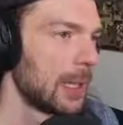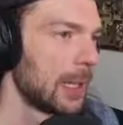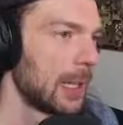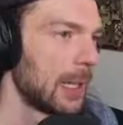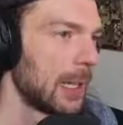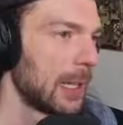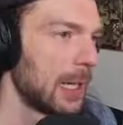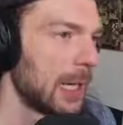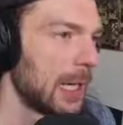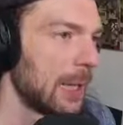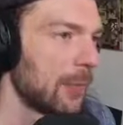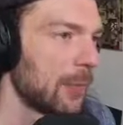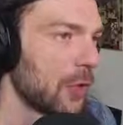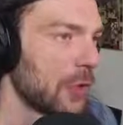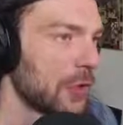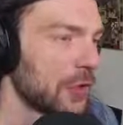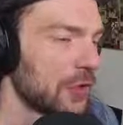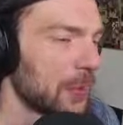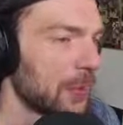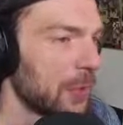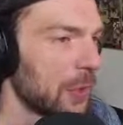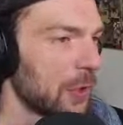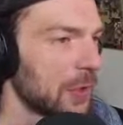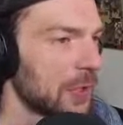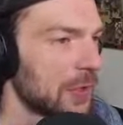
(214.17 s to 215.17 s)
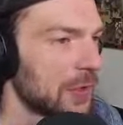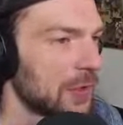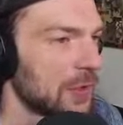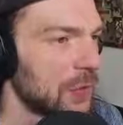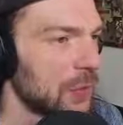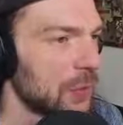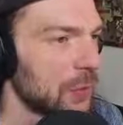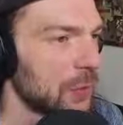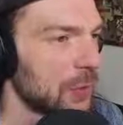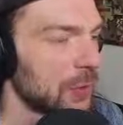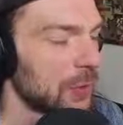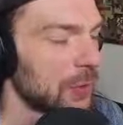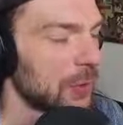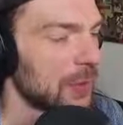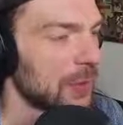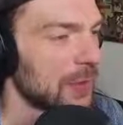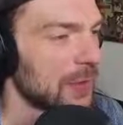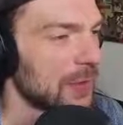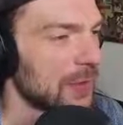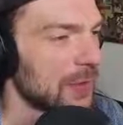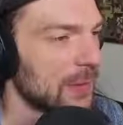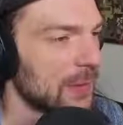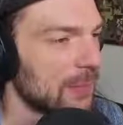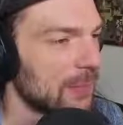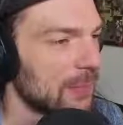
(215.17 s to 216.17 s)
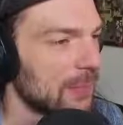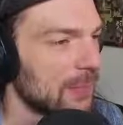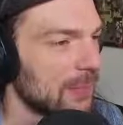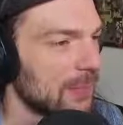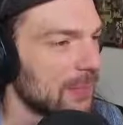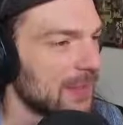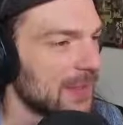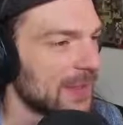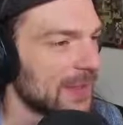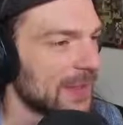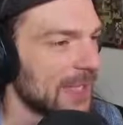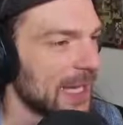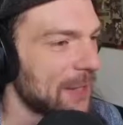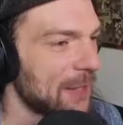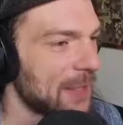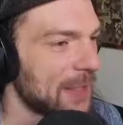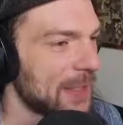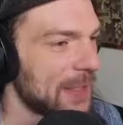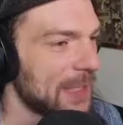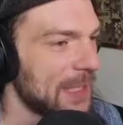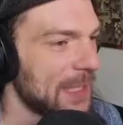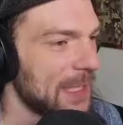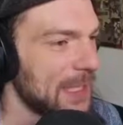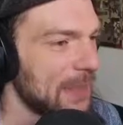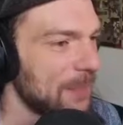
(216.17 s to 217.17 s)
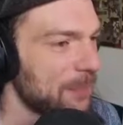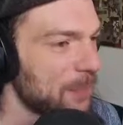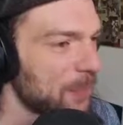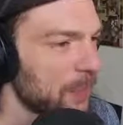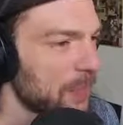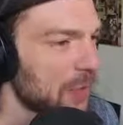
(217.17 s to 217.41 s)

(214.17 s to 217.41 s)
I'm going to put it to 17